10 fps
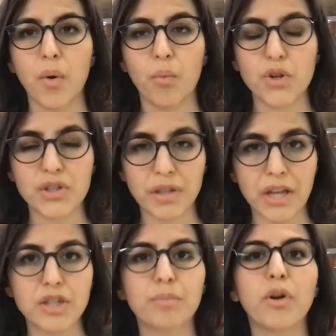which is
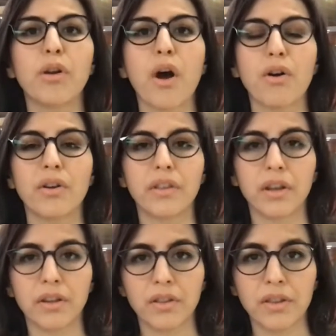going to prolong
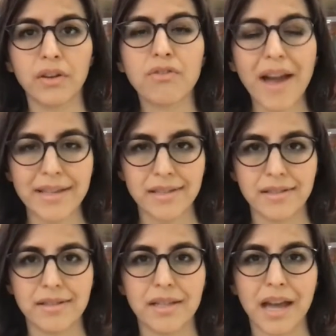the
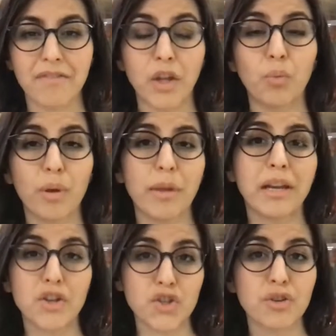crisis that Afghan
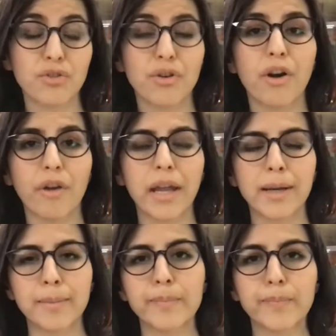women and children are in.